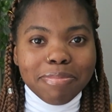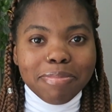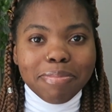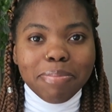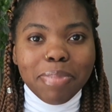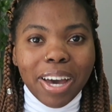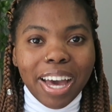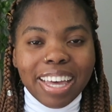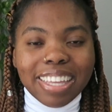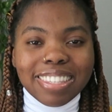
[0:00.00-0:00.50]

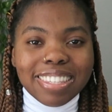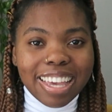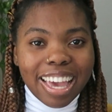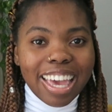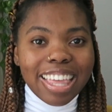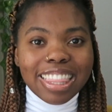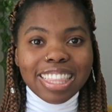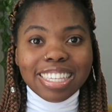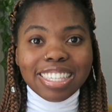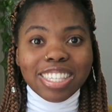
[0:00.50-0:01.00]
But to
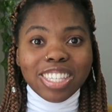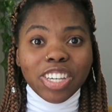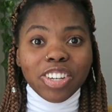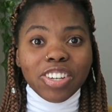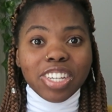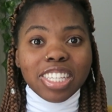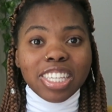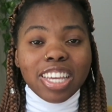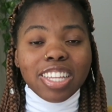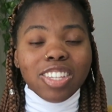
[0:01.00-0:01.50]
end the
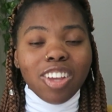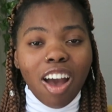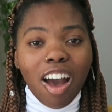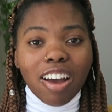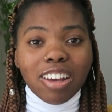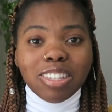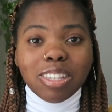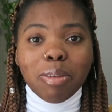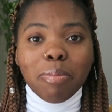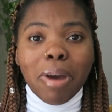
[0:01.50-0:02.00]
series, it
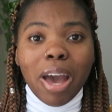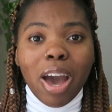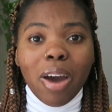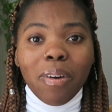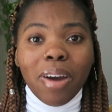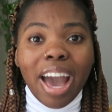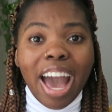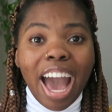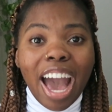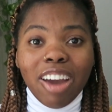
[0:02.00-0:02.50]
talks
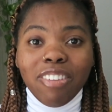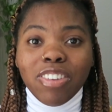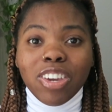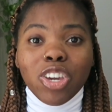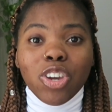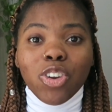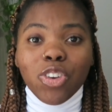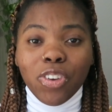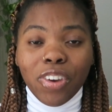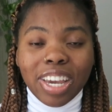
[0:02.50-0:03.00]
about
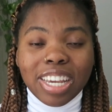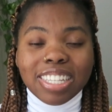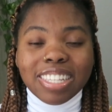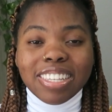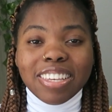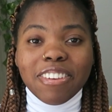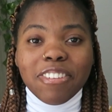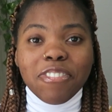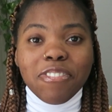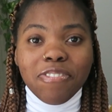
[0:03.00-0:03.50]
having
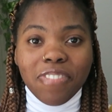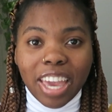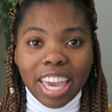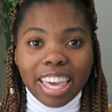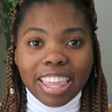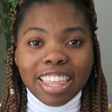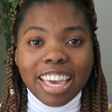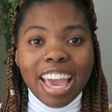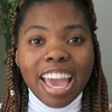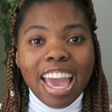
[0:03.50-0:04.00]
crazy
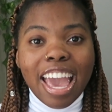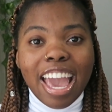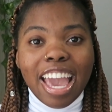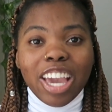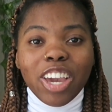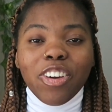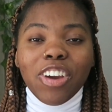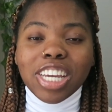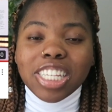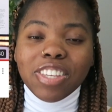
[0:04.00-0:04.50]
faith.
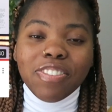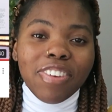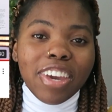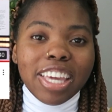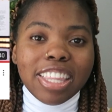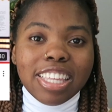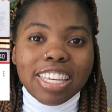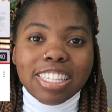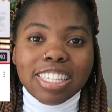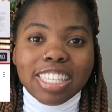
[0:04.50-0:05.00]
And Crazy
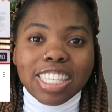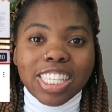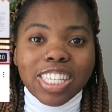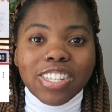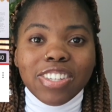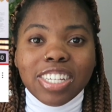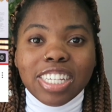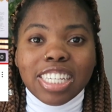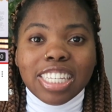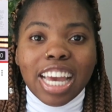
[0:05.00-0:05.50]
Faith is a
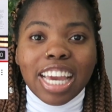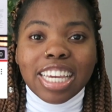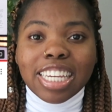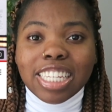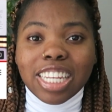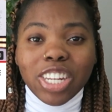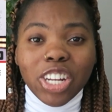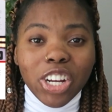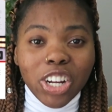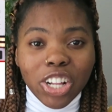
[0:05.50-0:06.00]
series that he
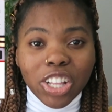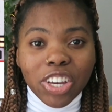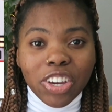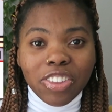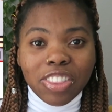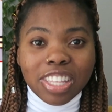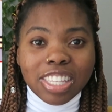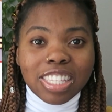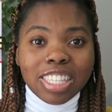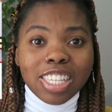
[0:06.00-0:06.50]
did
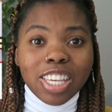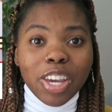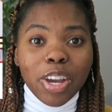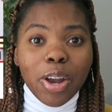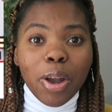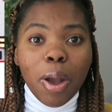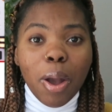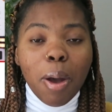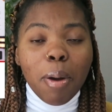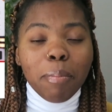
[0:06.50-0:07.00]
earlier this
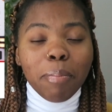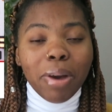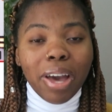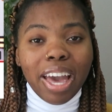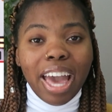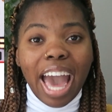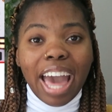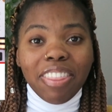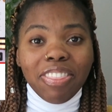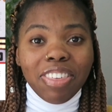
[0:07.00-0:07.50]
year,
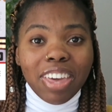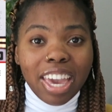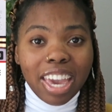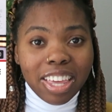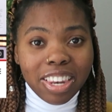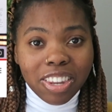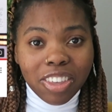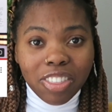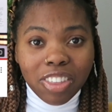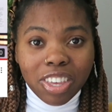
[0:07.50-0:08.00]
but at the
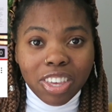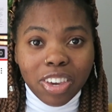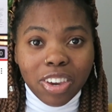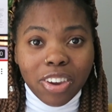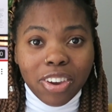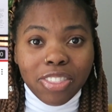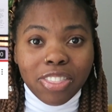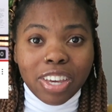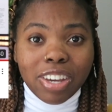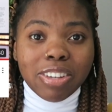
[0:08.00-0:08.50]
end of the
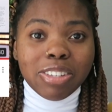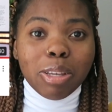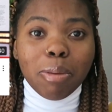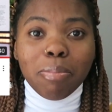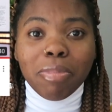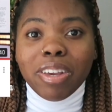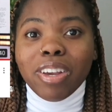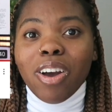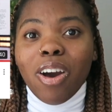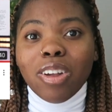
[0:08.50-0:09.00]
year, there's
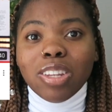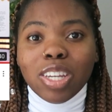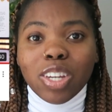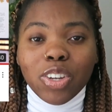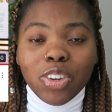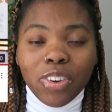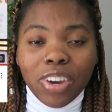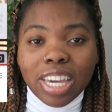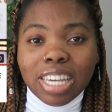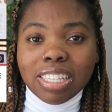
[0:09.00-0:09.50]
something called
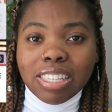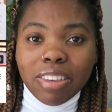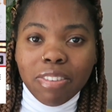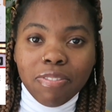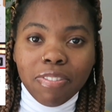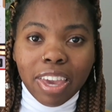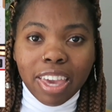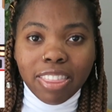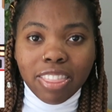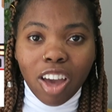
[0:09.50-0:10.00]
a Crazy
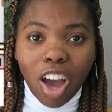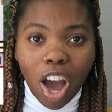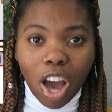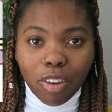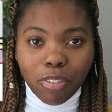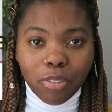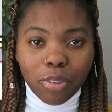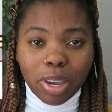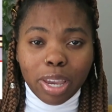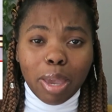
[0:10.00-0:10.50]
Faith
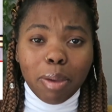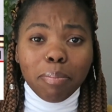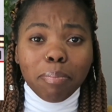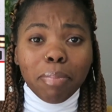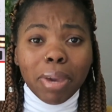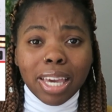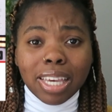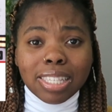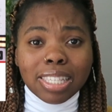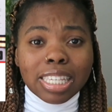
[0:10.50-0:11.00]
offering.
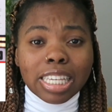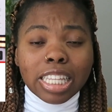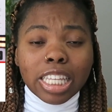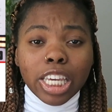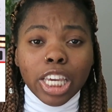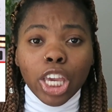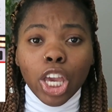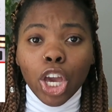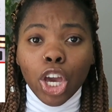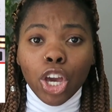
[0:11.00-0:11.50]
And
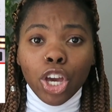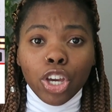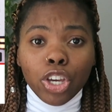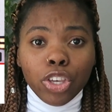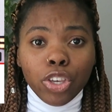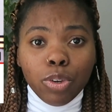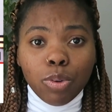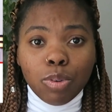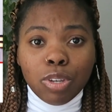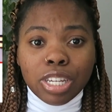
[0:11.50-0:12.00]
basically,
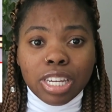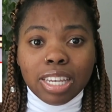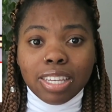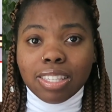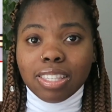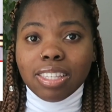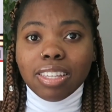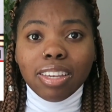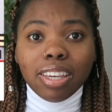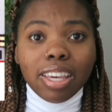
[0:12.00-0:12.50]
you
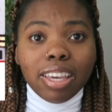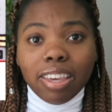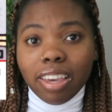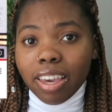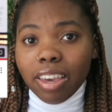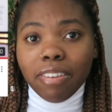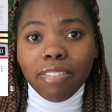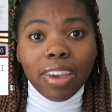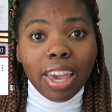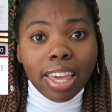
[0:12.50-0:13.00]
just
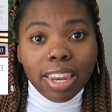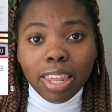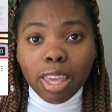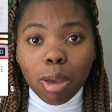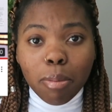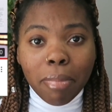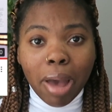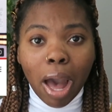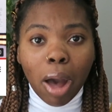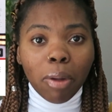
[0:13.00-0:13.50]
give any
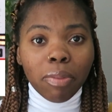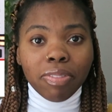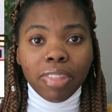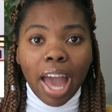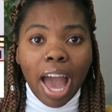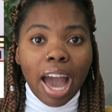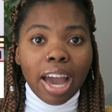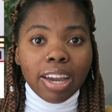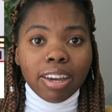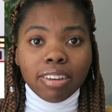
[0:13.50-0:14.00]
amount
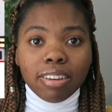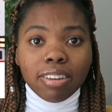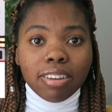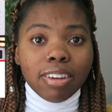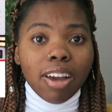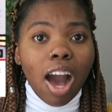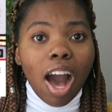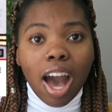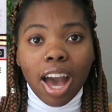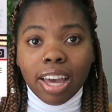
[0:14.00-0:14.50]
that
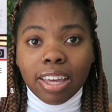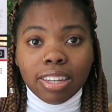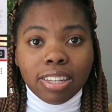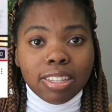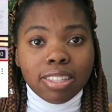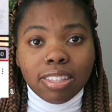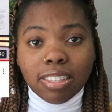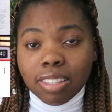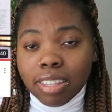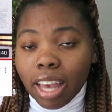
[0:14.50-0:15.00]

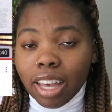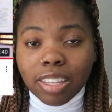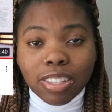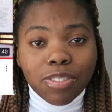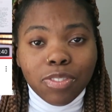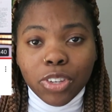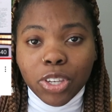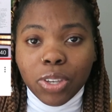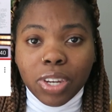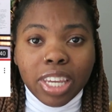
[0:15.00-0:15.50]
God
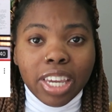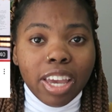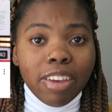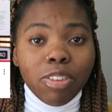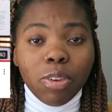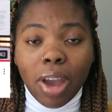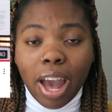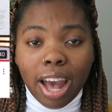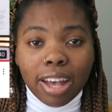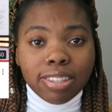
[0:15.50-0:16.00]
says for you to
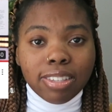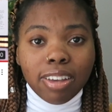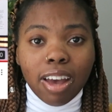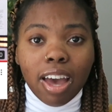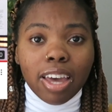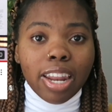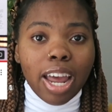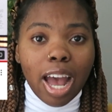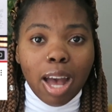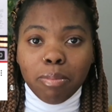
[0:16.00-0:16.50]
give. You ask
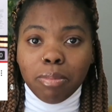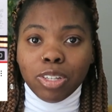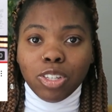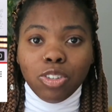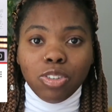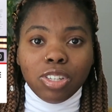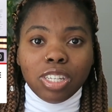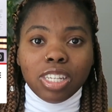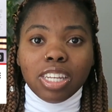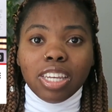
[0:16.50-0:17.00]
God how
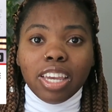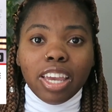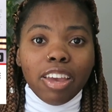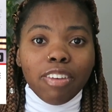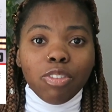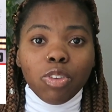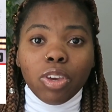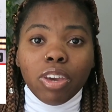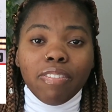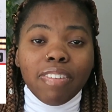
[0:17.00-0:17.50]
much you should
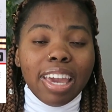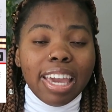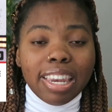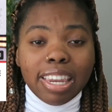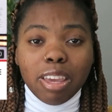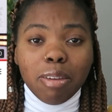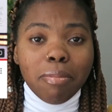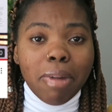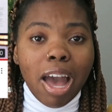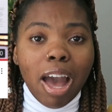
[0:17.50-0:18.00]
give. You give
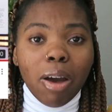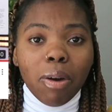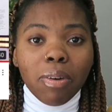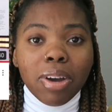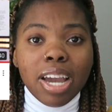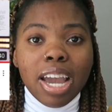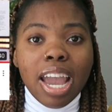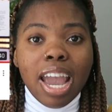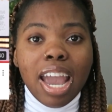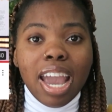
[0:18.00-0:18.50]
any
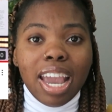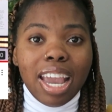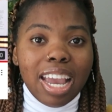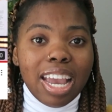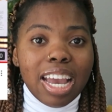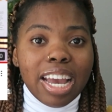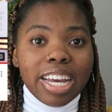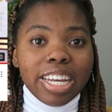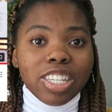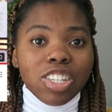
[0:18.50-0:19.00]
amount,
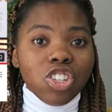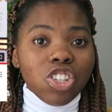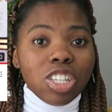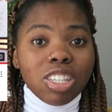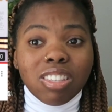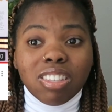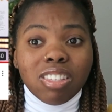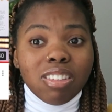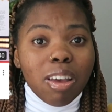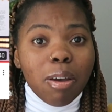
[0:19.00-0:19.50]
and
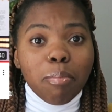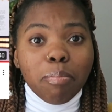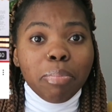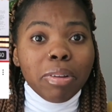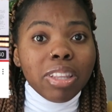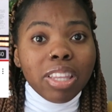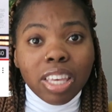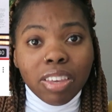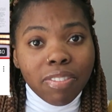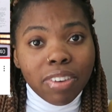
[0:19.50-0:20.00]
just
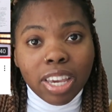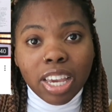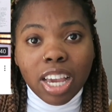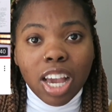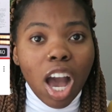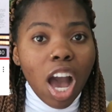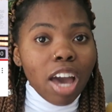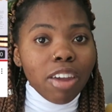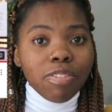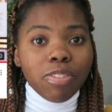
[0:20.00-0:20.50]
believing God